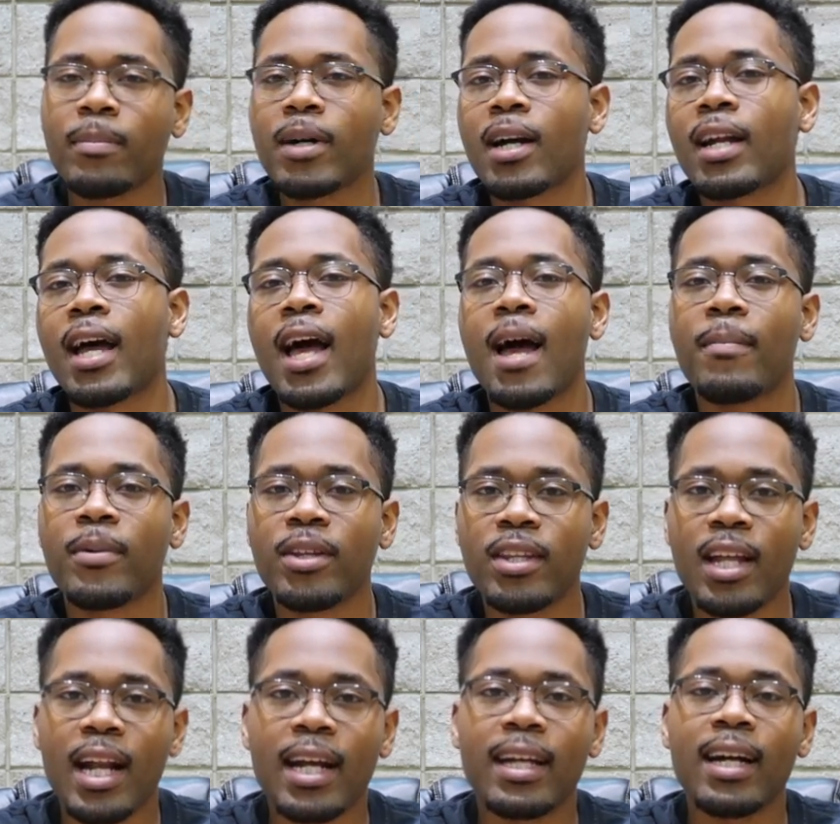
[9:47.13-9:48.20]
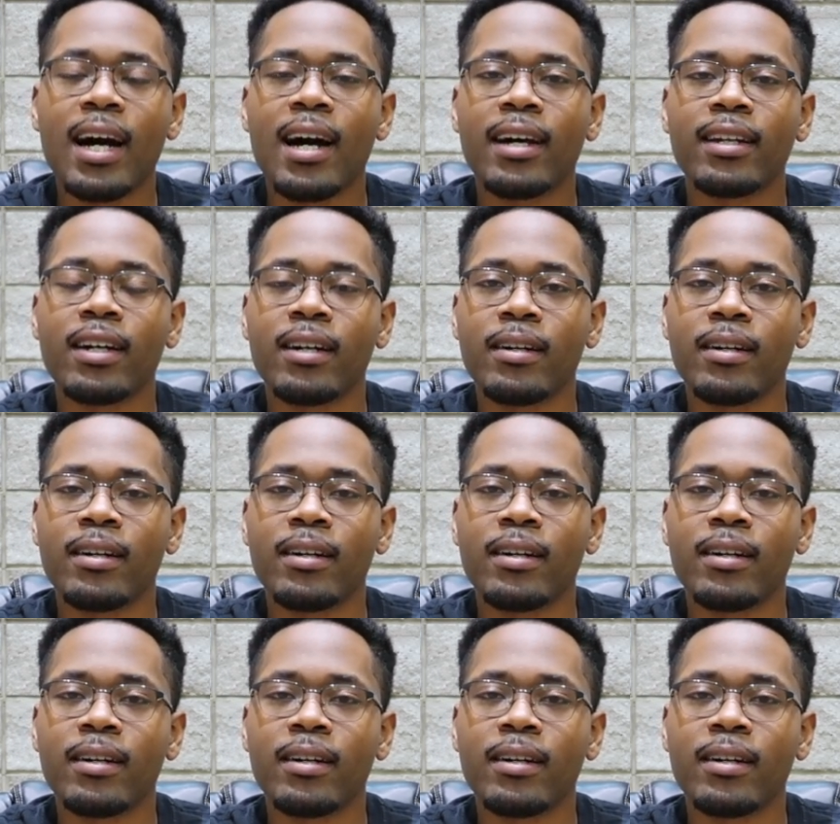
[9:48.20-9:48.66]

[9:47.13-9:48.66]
kind of happy that I got